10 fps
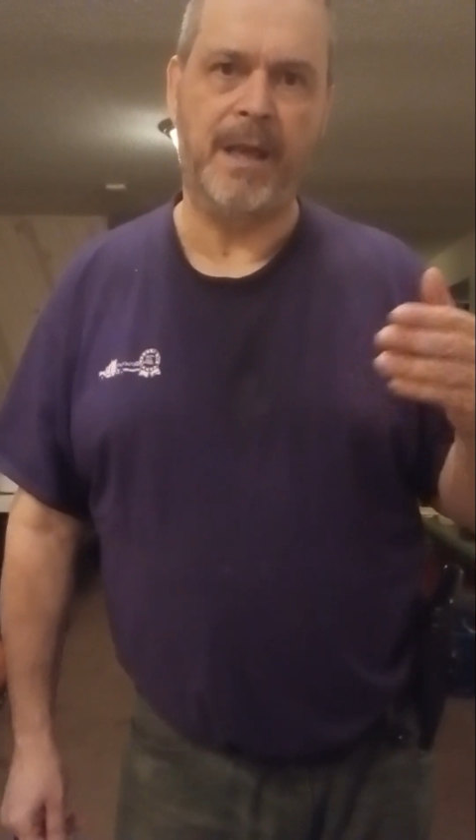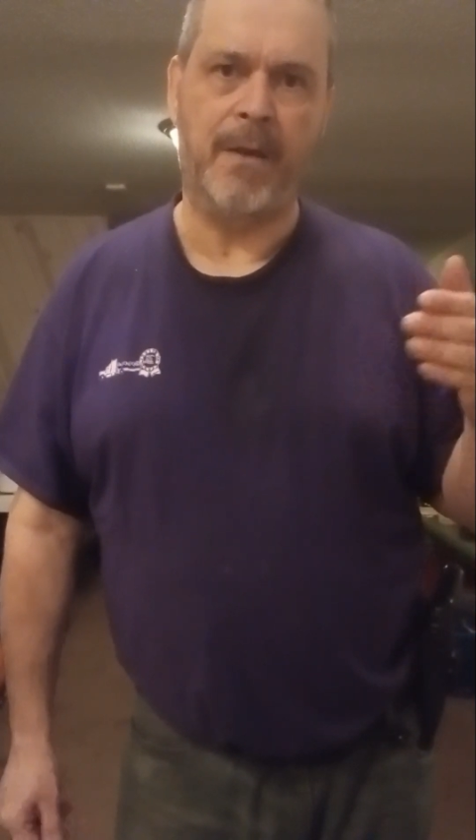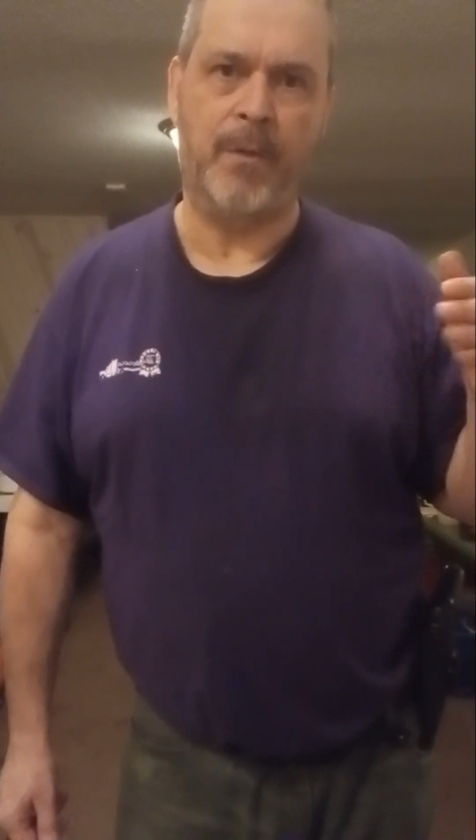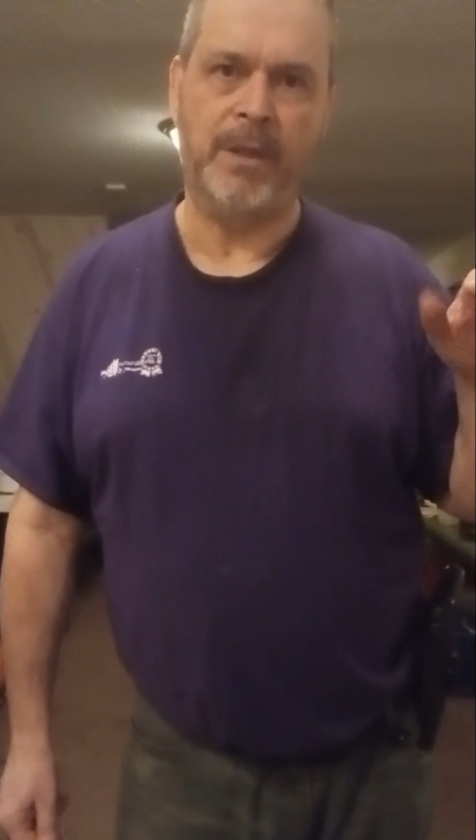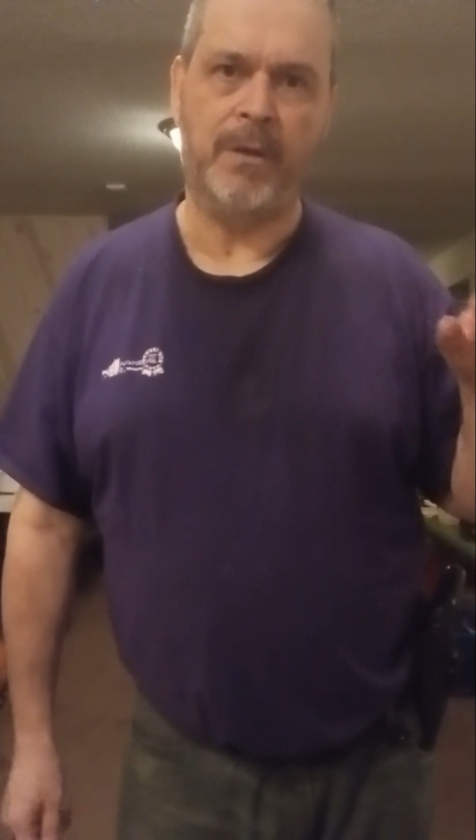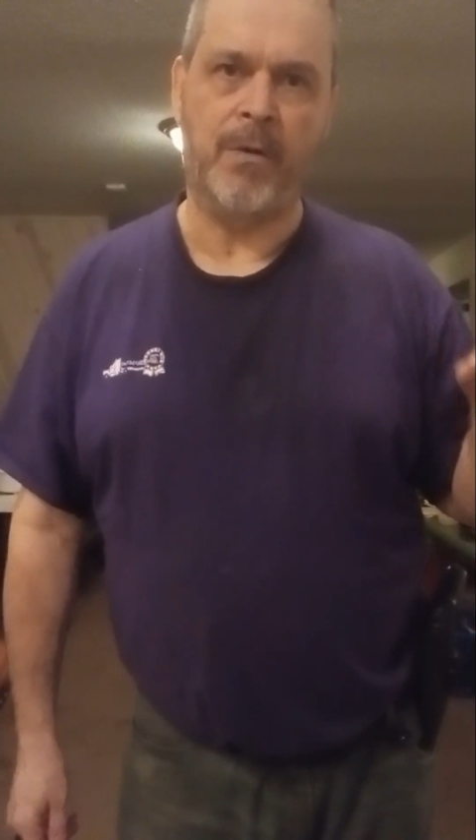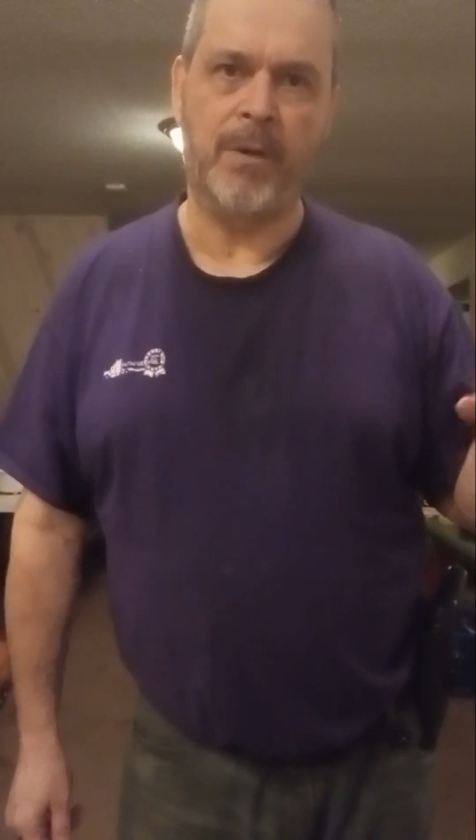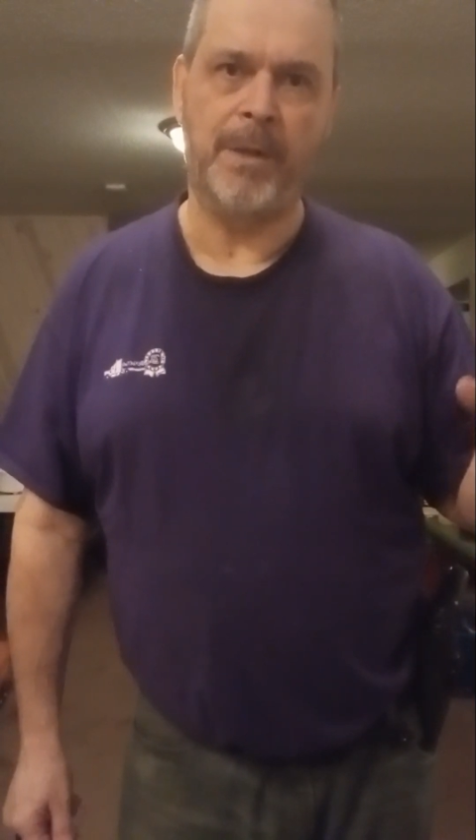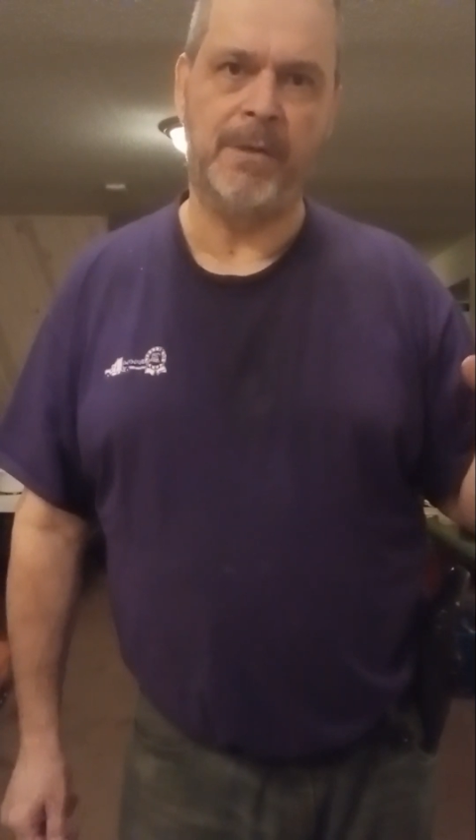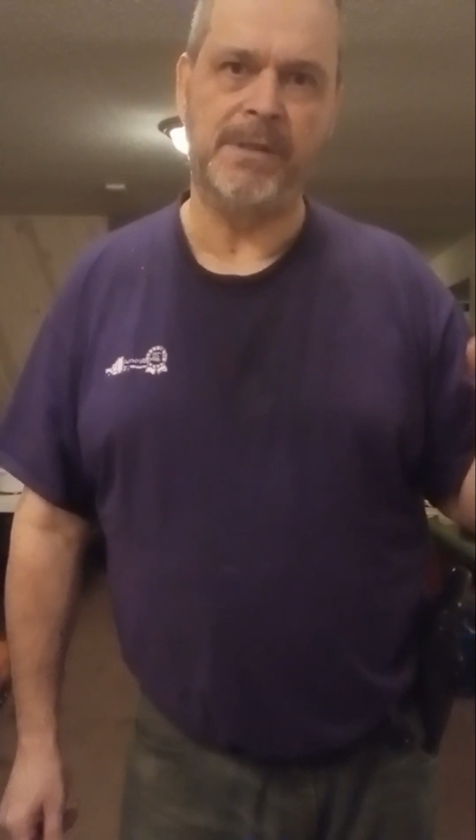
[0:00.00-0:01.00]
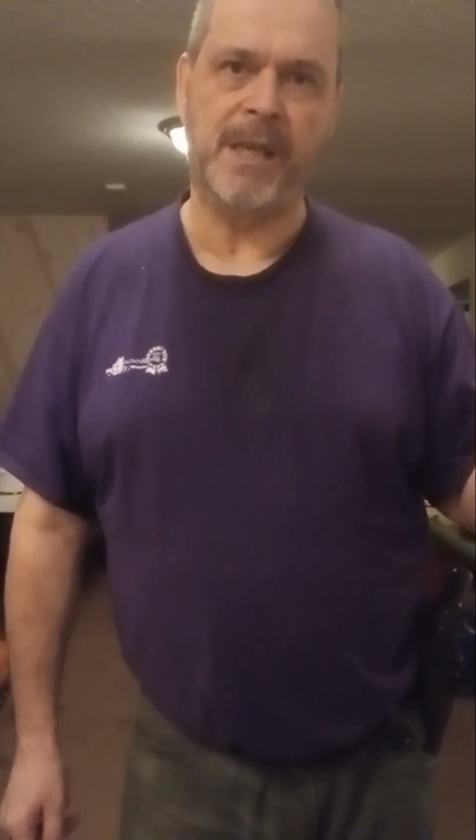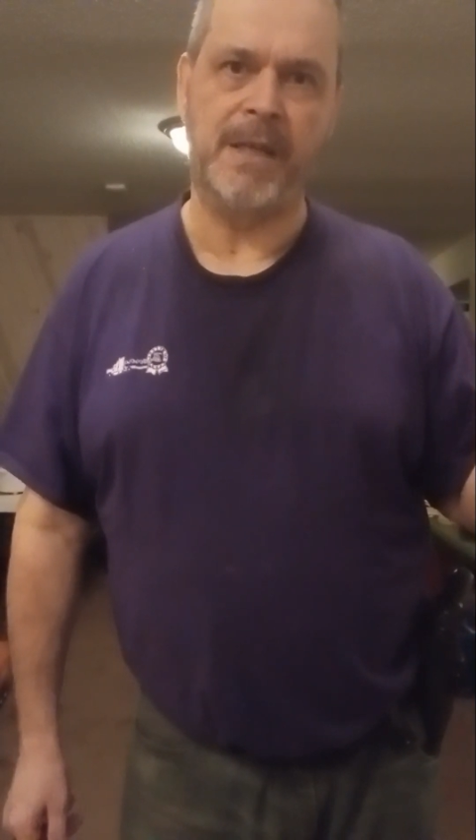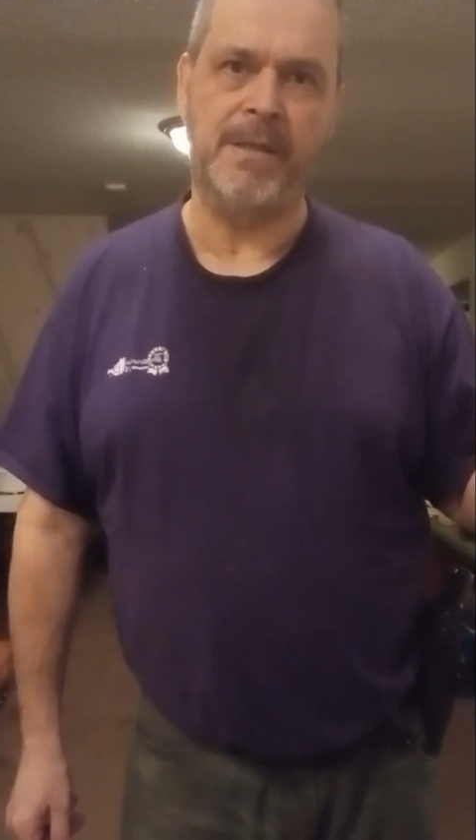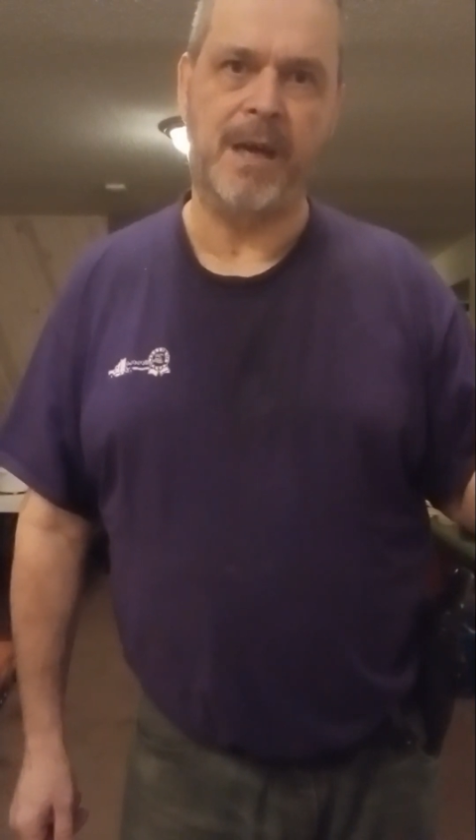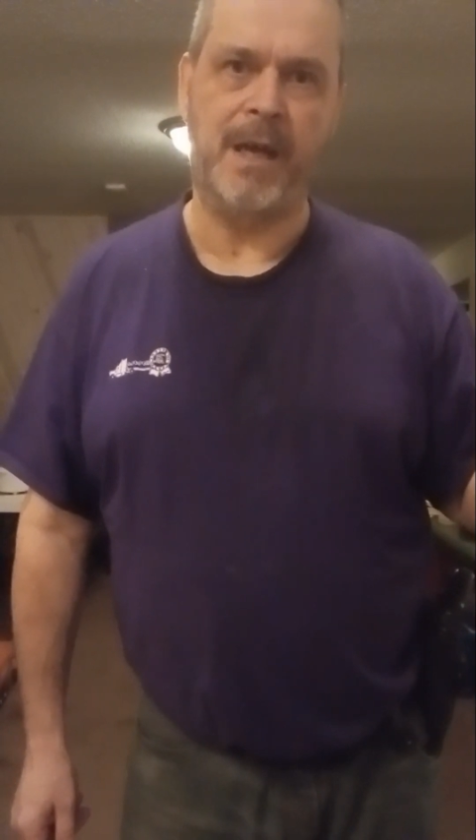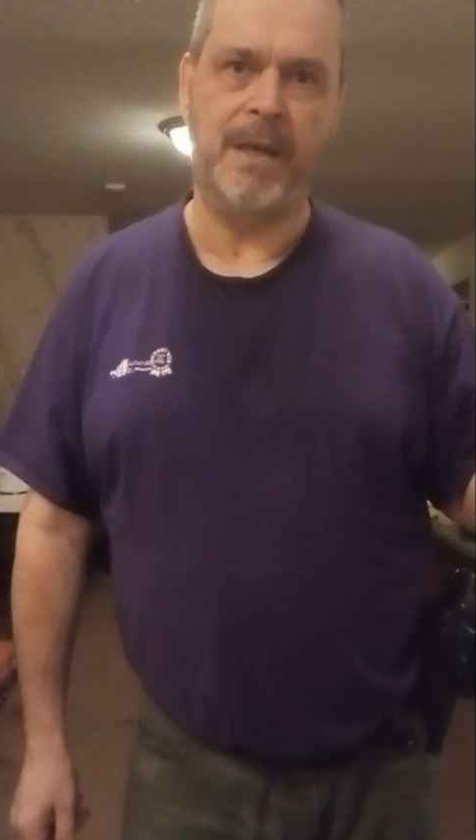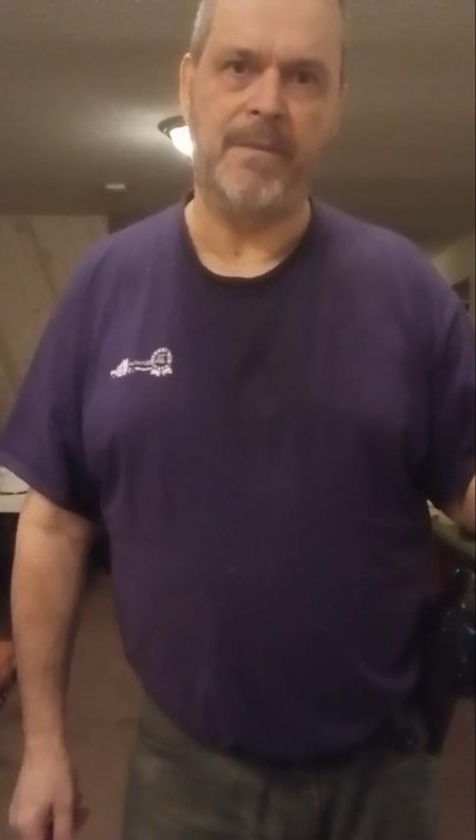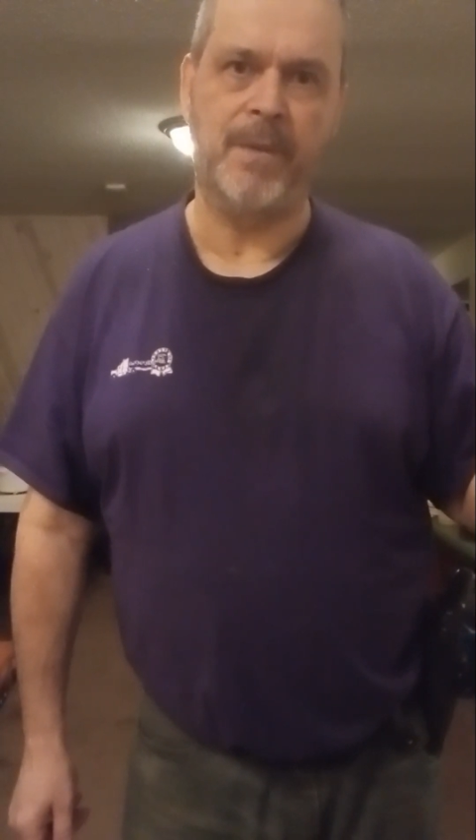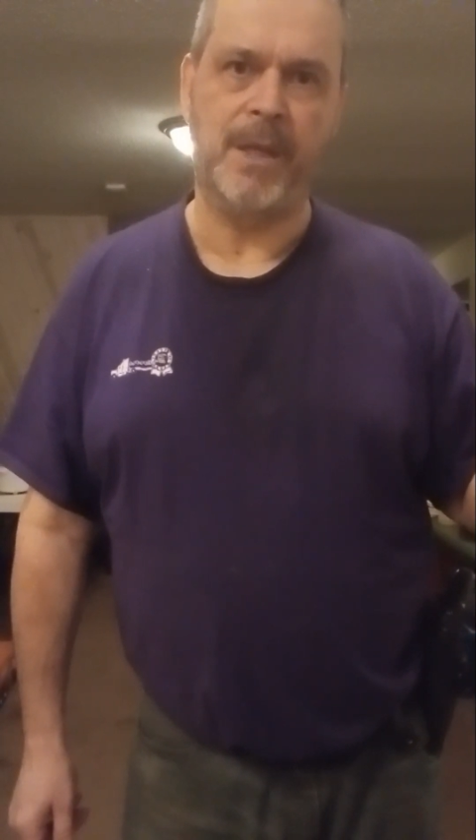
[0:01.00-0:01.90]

that what the criminals had done